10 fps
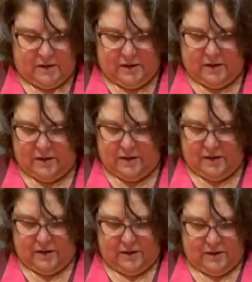
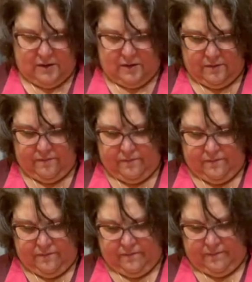And
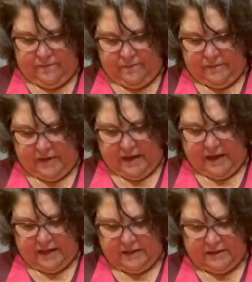
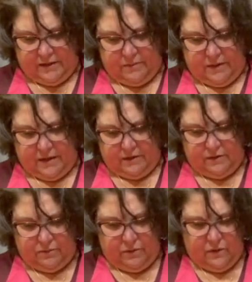that just smells
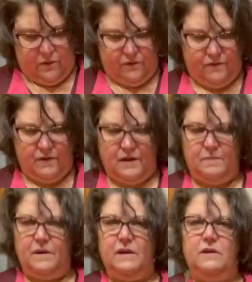beautiful. I'm
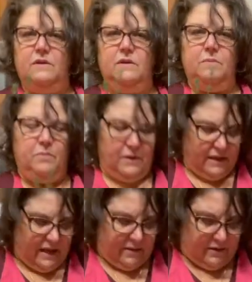going to put
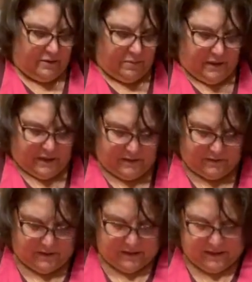that little piece
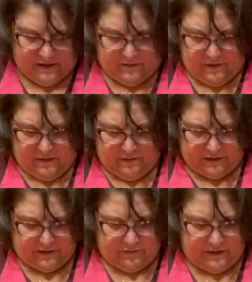on there, and the
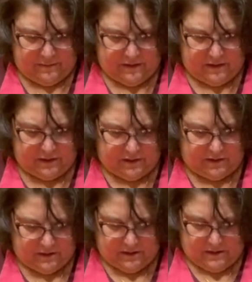rest of it I'm going to
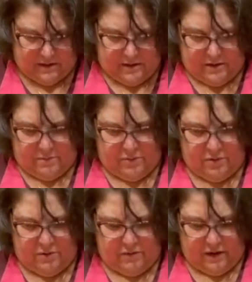just
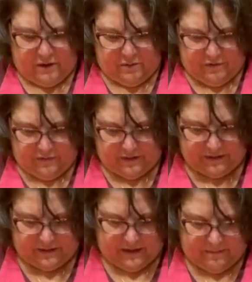pull right off of the
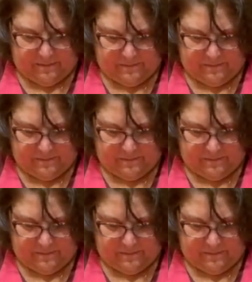stem.